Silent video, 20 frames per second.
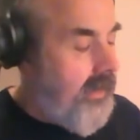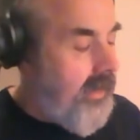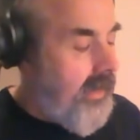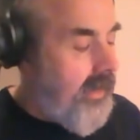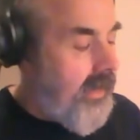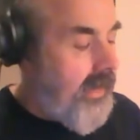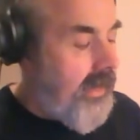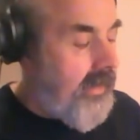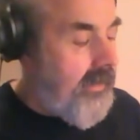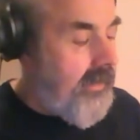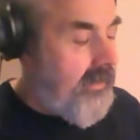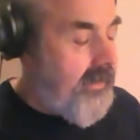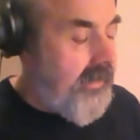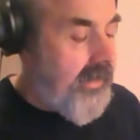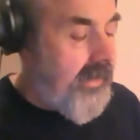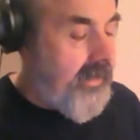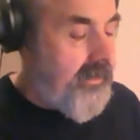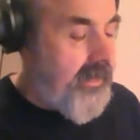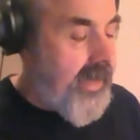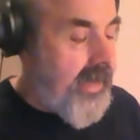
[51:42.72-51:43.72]
And to
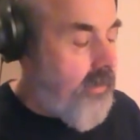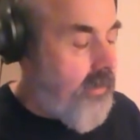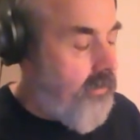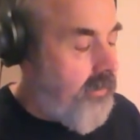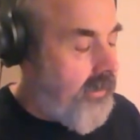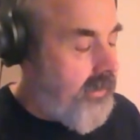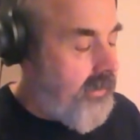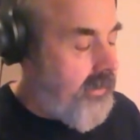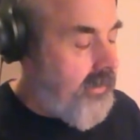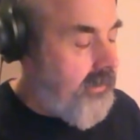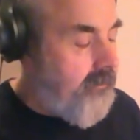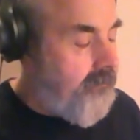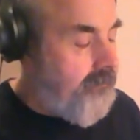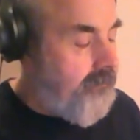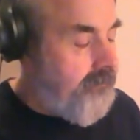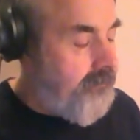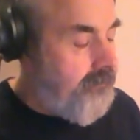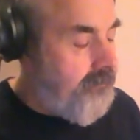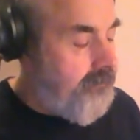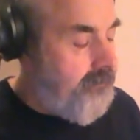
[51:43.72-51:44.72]
get that, we're going
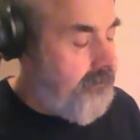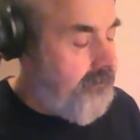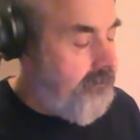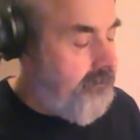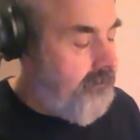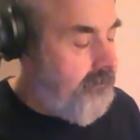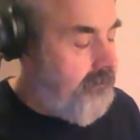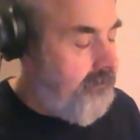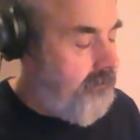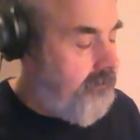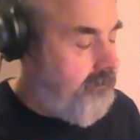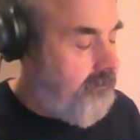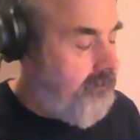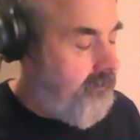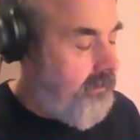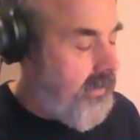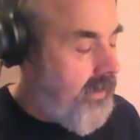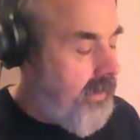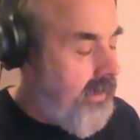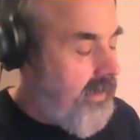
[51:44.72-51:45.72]

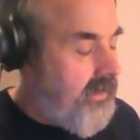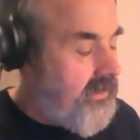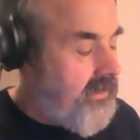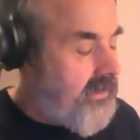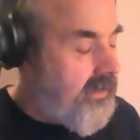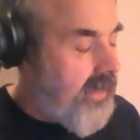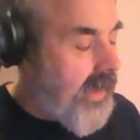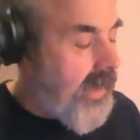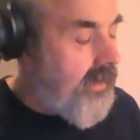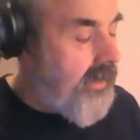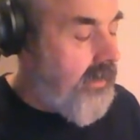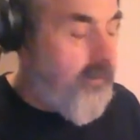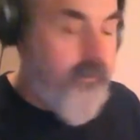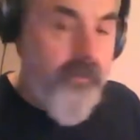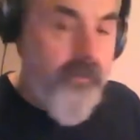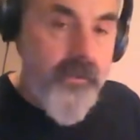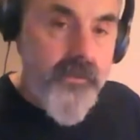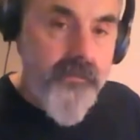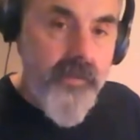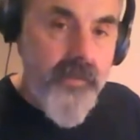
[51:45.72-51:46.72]
to slide our
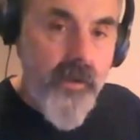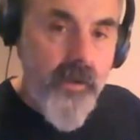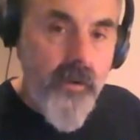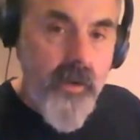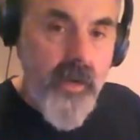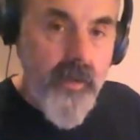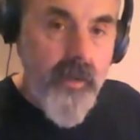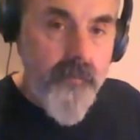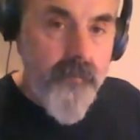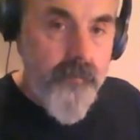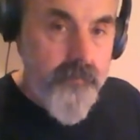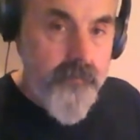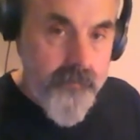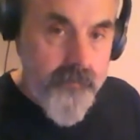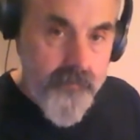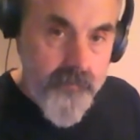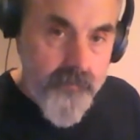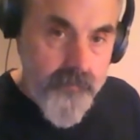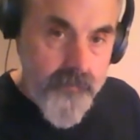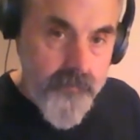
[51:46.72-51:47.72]
first finger up
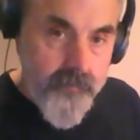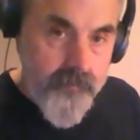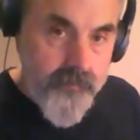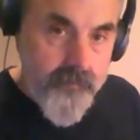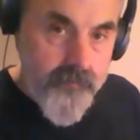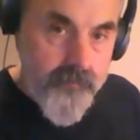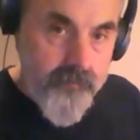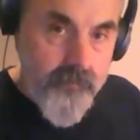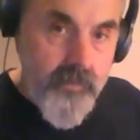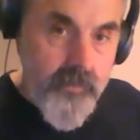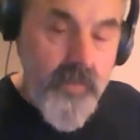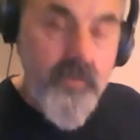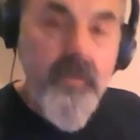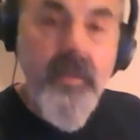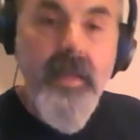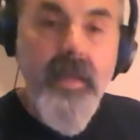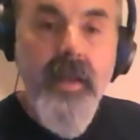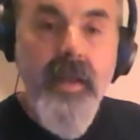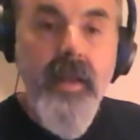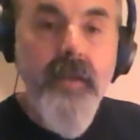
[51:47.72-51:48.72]
to
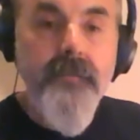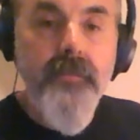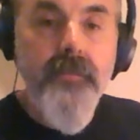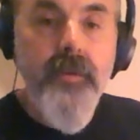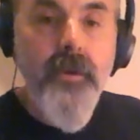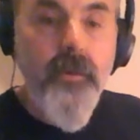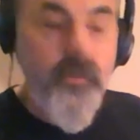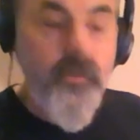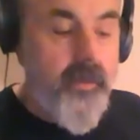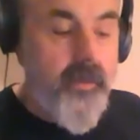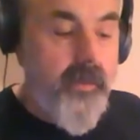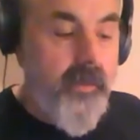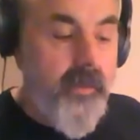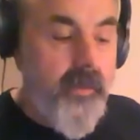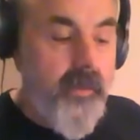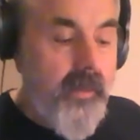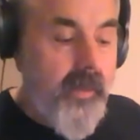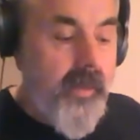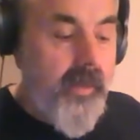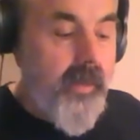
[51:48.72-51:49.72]
that F note,
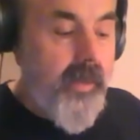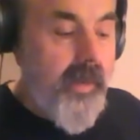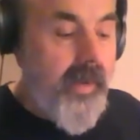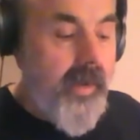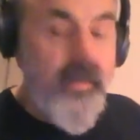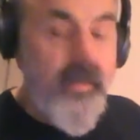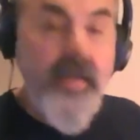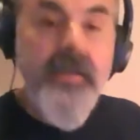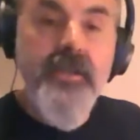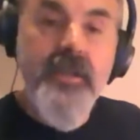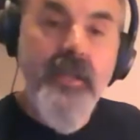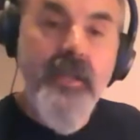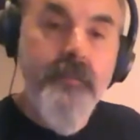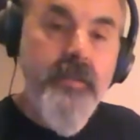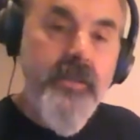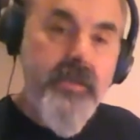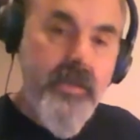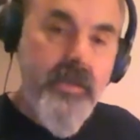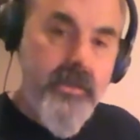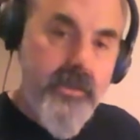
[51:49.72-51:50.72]
and that's the
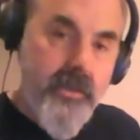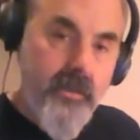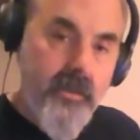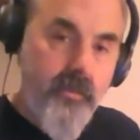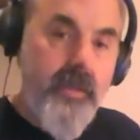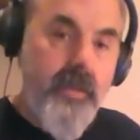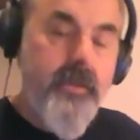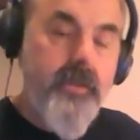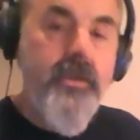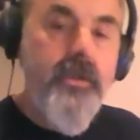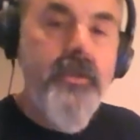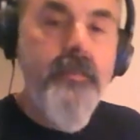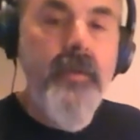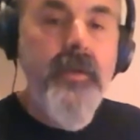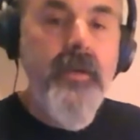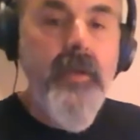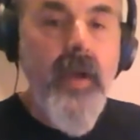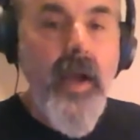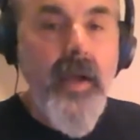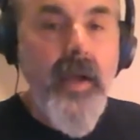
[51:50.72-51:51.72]
position we had just been
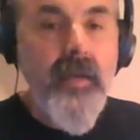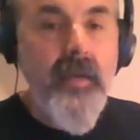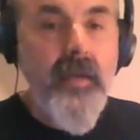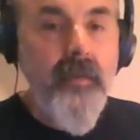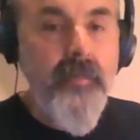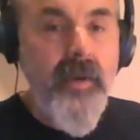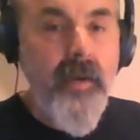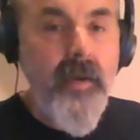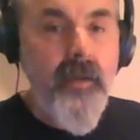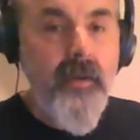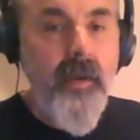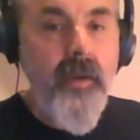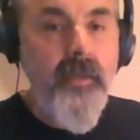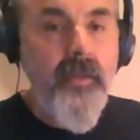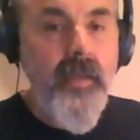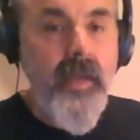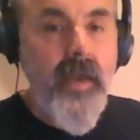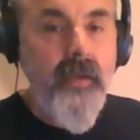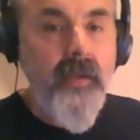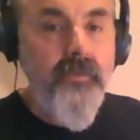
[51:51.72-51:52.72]
talking about on
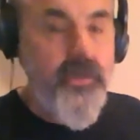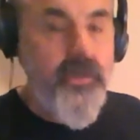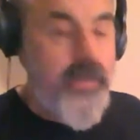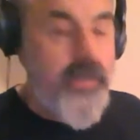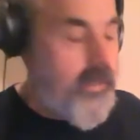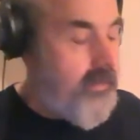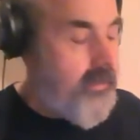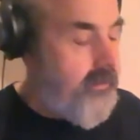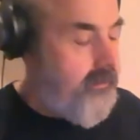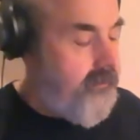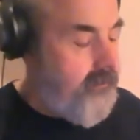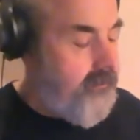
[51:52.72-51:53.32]
the F sheet.